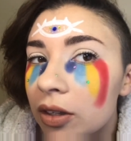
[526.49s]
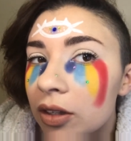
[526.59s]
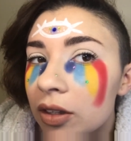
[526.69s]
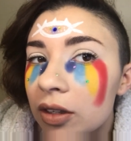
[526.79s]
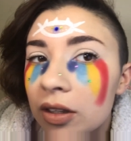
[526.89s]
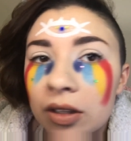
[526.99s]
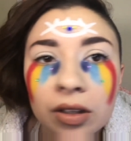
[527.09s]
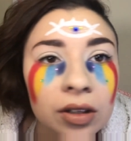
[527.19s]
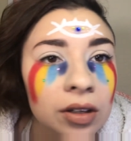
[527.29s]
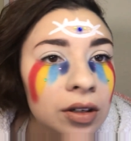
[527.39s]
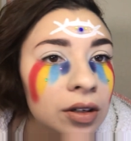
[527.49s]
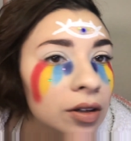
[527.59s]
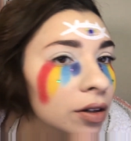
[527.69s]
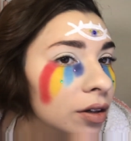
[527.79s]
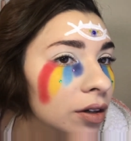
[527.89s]

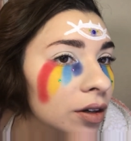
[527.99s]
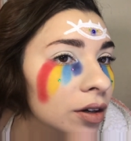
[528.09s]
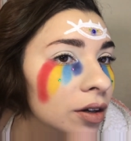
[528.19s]
No one is speaking in this clip.